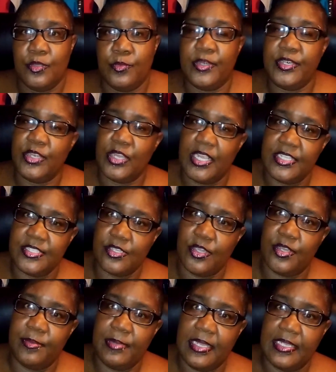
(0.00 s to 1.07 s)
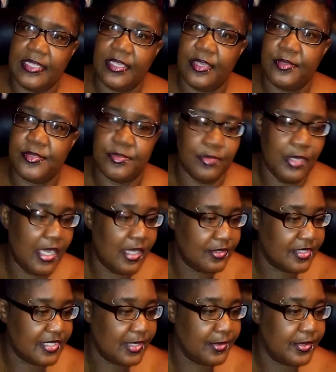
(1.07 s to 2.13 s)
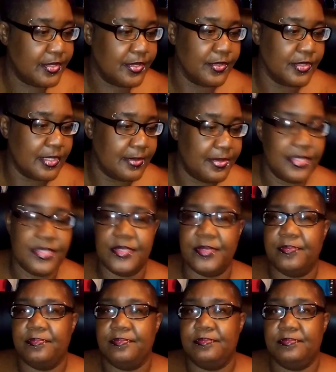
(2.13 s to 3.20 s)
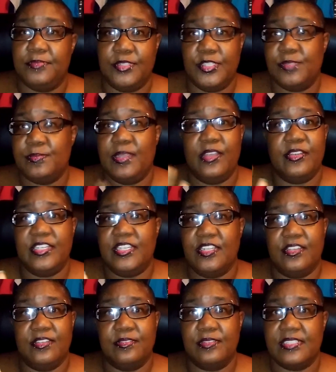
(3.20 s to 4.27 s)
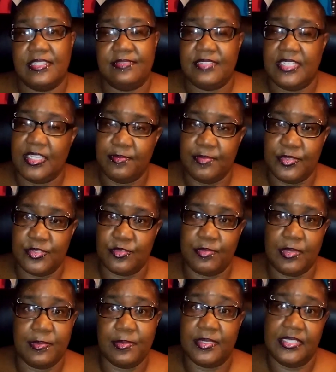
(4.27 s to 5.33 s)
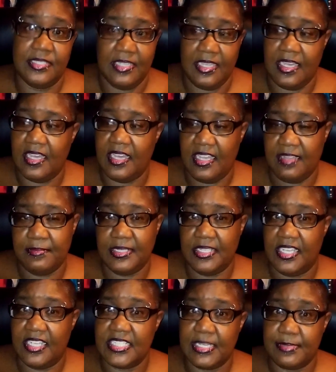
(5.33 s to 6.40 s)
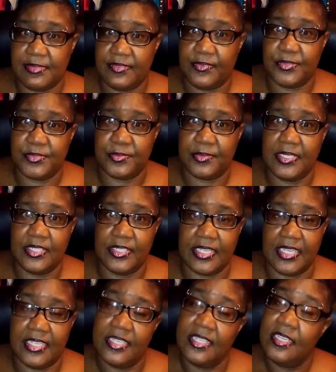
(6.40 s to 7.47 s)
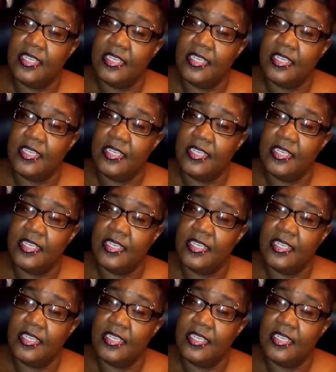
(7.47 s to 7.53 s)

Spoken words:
Where do your eyes automatically go to? Wow, look at that weird girl in that picture. Trust me, I already know because I've taken pictures of people and I'm a lot of times the first one they look at.